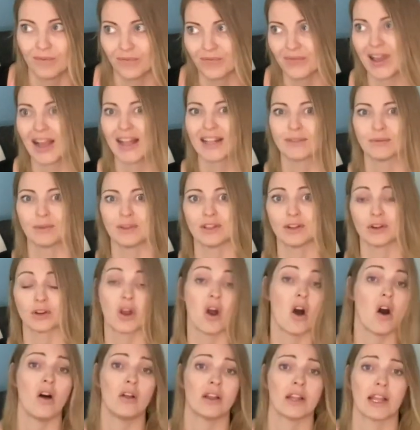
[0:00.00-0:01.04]
That's what they're
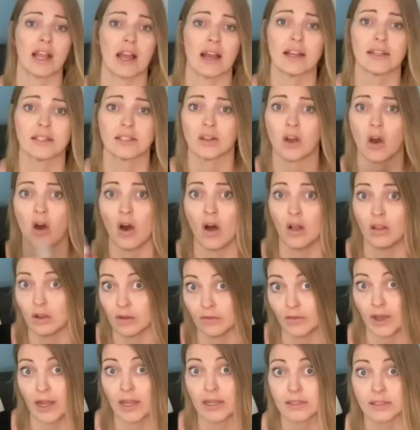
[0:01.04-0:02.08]
calling us, all of
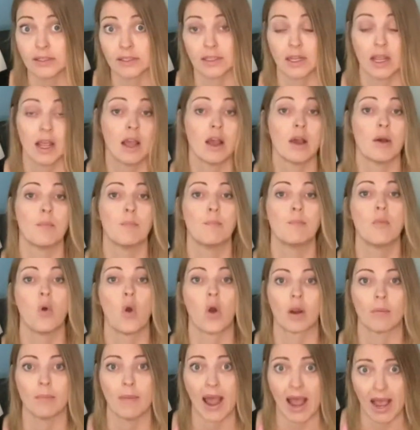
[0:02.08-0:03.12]
us,
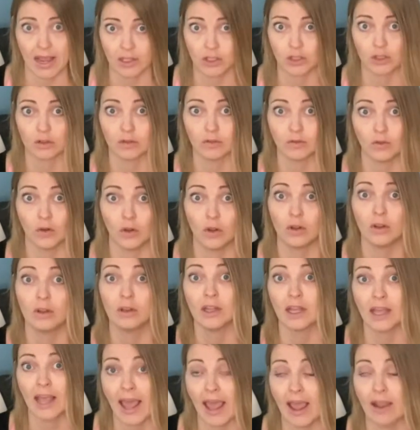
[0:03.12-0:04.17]
more masterful.
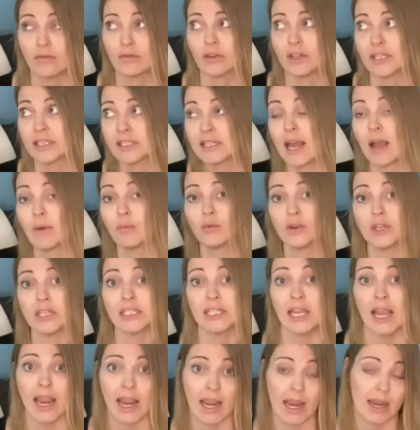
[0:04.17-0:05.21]
Every step we
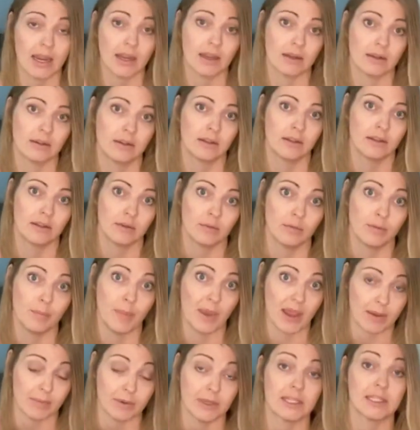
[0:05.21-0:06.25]
take,
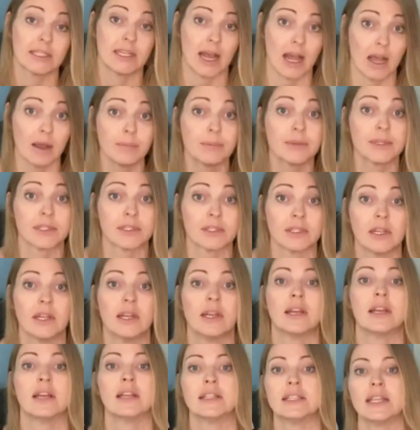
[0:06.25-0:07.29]
baby steps,
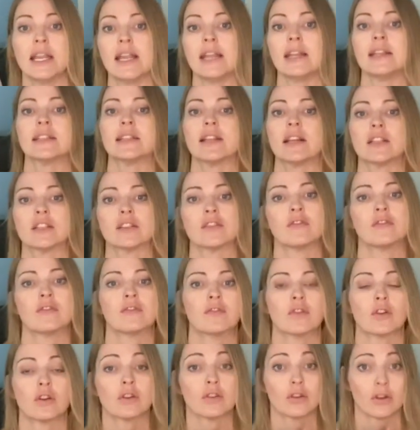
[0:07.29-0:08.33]
takes us
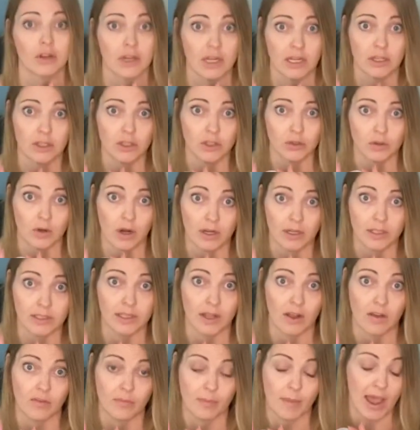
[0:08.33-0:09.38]
further into our
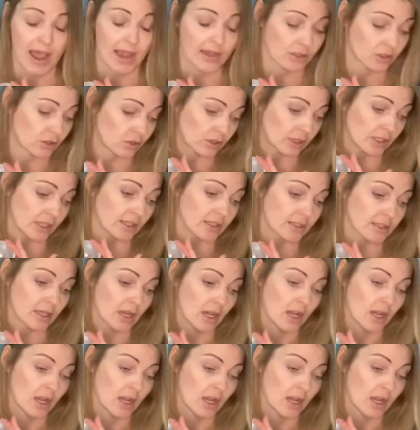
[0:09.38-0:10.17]
self-masteries.